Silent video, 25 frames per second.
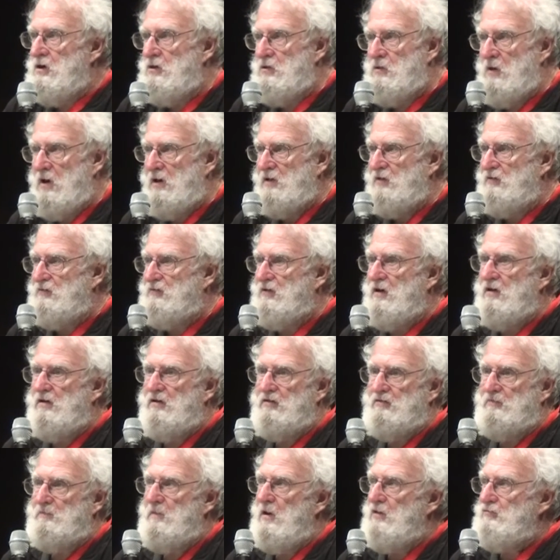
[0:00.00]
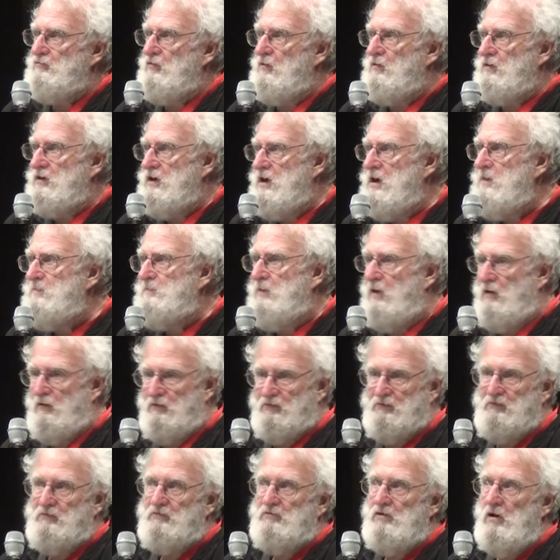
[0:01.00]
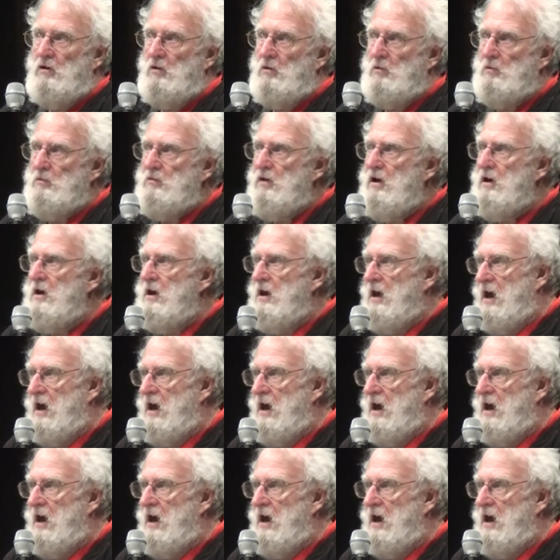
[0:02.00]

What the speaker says: You had to send a special key pulse tone,